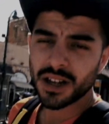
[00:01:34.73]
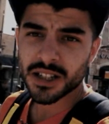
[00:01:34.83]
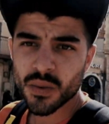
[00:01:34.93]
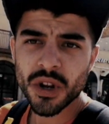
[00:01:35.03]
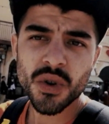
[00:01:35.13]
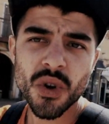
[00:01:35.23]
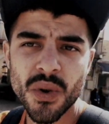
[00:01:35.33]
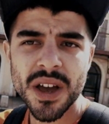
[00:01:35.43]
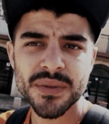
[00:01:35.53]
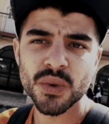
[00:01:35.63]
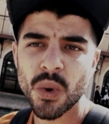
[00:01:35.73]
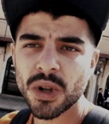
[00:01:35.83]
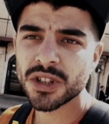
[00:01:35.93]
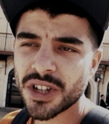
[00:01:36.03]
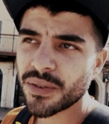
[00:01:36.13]
Guys, when you arrive to
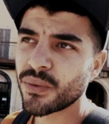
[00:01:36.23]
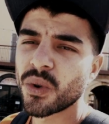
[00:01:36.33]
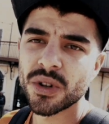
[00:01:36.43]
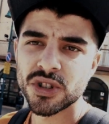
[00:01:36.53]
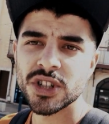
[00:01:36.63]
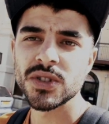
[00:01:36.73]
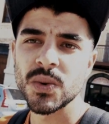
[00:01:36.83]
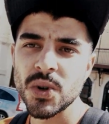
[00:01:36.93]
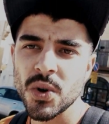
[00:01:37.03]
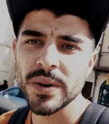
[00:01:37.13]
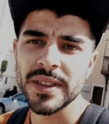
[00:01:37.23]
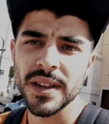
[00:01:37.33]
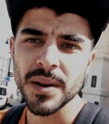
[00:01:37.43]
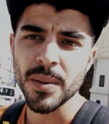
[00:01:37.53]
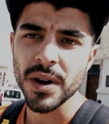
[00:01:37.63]
Old Jaffa, just to know it,
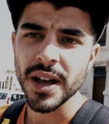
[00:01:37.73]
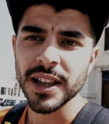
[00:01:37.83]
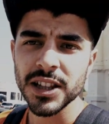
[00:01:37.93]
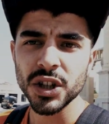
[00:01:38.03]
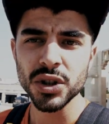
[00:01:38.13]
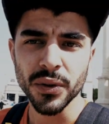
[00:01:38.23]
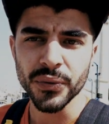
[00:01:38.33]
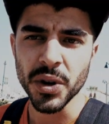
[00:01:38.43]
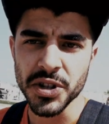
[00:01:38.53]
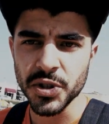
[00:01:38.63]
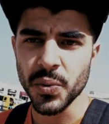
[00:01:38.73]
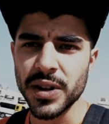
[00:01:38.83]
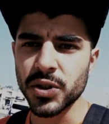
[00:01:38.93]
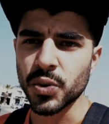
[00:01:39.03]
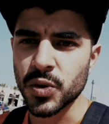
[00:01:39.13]
a lot of
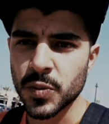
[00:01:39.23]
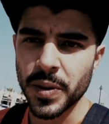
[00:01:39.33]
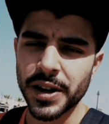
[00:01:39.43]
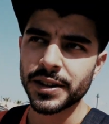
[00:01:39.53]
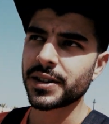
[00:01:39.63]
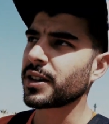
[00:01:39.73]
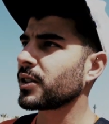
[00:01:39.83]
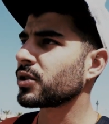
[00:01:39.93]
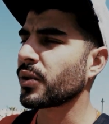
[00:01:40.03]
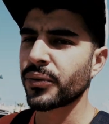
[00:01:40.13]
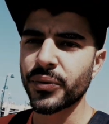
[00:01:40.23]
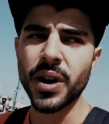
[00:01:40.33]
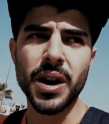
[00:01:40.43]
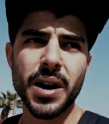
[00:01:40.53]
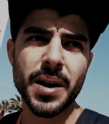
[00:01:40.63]
restaurants to spend, a lot of
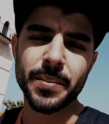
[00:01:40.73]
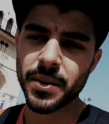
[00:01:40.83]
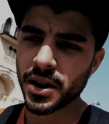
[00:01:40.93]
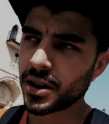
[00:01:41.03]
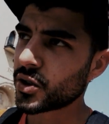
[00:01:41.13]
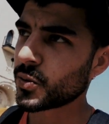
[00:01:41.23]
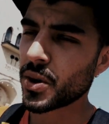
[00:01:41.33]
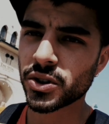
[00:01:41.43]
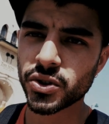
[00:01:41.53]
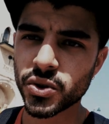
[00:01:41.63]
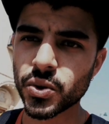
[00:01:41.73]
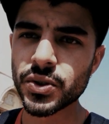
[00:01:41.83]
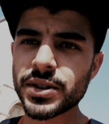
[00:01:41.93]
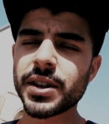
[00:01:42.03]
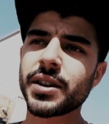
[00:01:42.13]
spots to
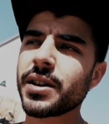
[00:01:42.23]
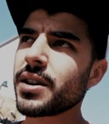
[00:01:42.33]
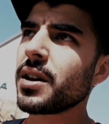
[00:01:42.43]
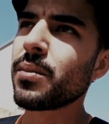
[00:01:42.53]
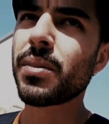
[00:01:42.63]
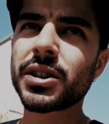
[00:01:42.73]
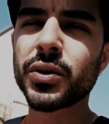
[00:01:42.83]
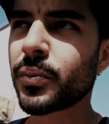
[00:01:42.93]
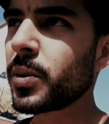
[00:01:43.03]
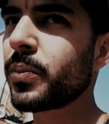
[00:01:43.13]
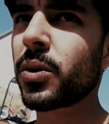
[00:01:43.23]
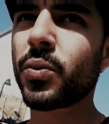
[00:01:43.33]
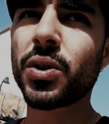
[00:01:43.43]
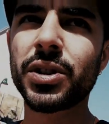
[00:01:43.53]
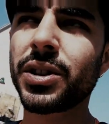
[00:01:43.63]
see, bunch of people
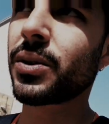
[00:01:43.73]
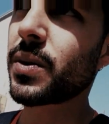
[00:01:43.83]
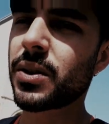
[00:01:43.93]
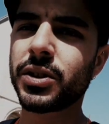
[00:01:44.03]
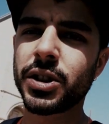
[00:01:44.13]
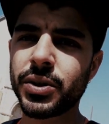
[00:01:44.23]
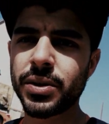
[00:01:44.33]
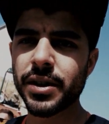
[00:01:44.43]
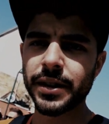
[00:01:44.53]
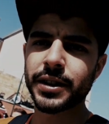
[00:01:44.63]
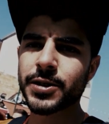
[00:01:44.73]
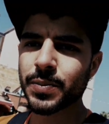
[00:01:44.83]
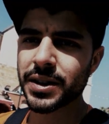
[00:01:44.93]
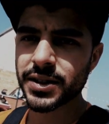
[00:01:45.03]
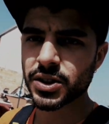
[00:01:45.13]
walking around here. This
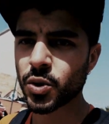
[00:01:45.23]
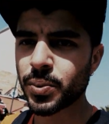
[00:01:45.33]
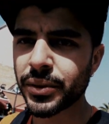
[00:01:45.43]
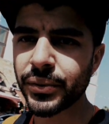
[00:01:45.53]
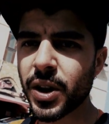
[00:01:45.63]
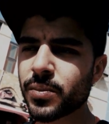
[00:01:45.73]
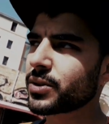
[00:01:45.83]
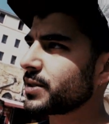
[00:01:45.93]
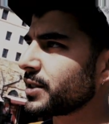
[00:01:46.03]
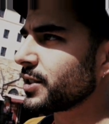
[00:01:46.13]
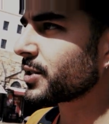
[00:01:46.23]
place is super famous in